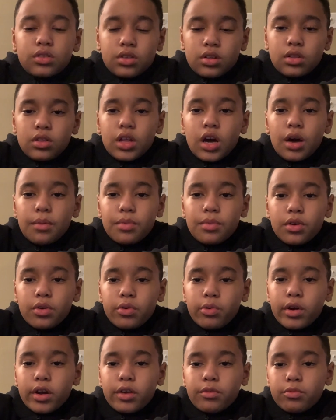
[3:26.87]
number
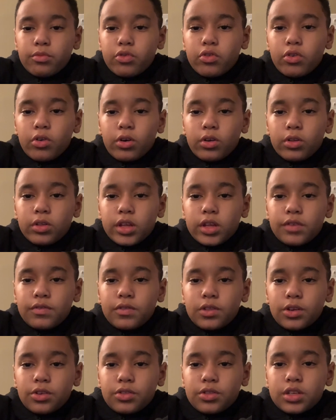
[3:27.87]
1 rule, even
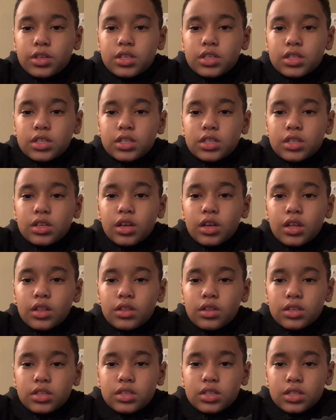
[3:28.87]
though this is
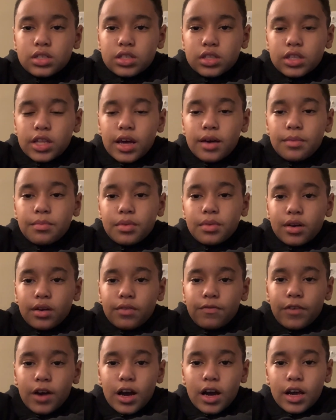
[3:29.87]
step
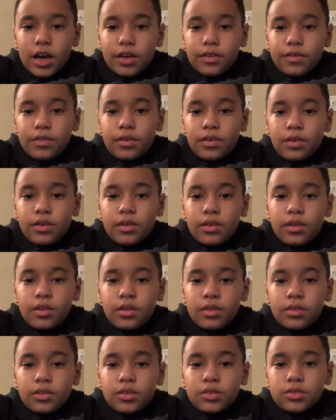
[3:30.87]
5.
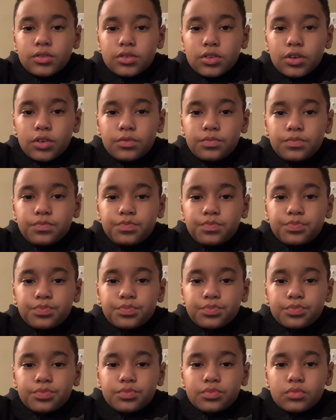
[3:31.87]
So
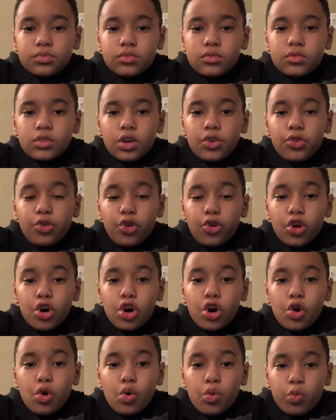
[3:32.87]

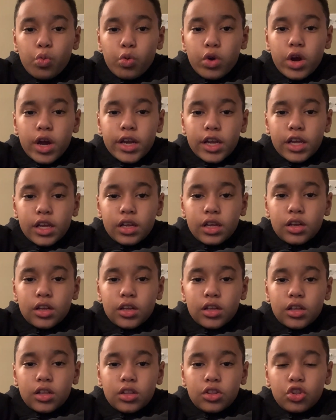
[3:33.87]
no running,
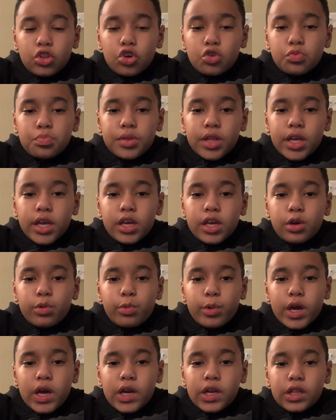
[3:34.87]
no playing
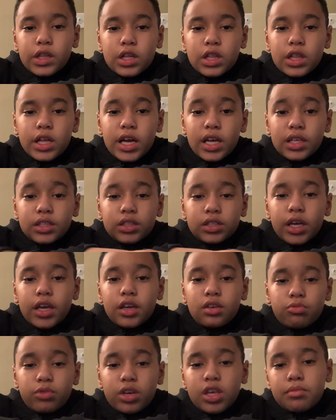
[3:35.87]
around in the class. Like,
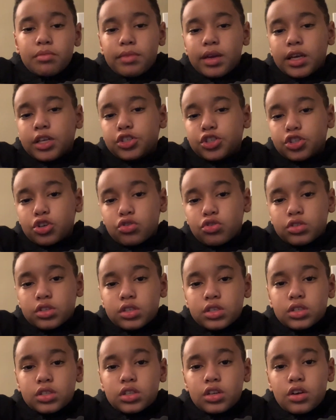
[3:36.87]
we can make jokes and
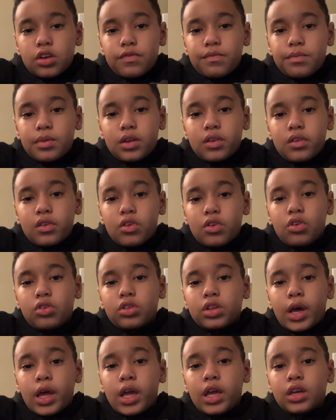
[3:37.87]
stuff, but no
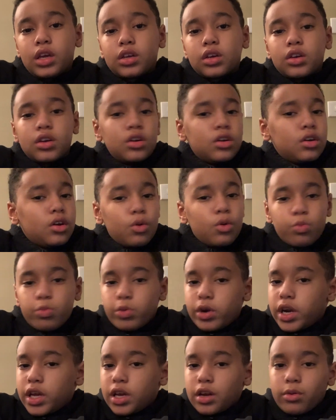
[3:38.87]
like
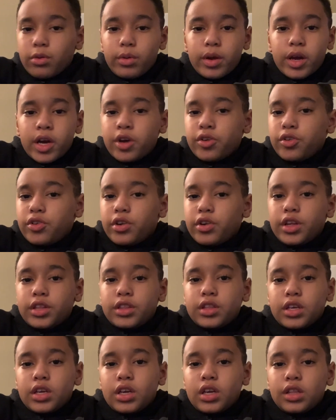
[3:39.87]
running around or
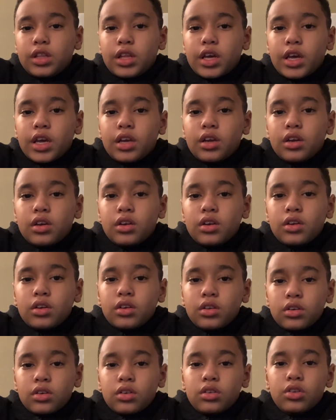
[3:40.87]
anything. Like,
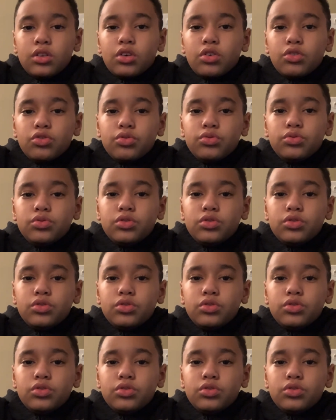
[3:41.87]
no,